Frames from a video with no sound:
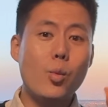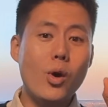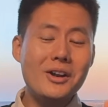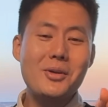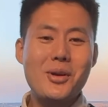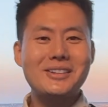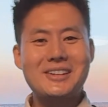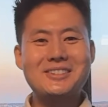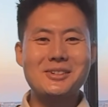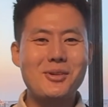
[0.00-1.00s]
one quick
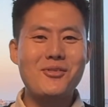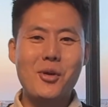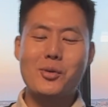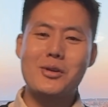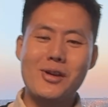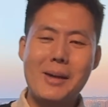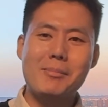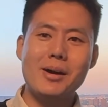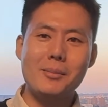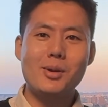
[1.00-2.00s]
teaser before we wrap
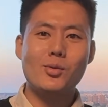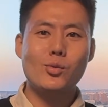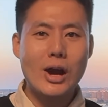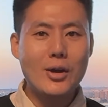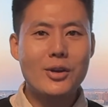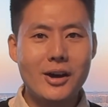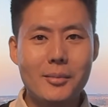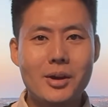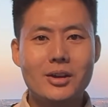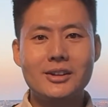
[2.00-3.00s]
up.
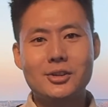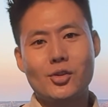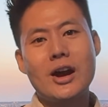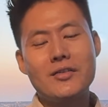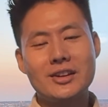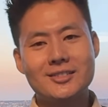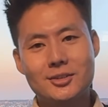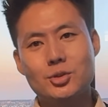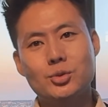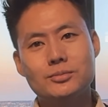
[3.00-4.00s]
RouteHub is arriving soon.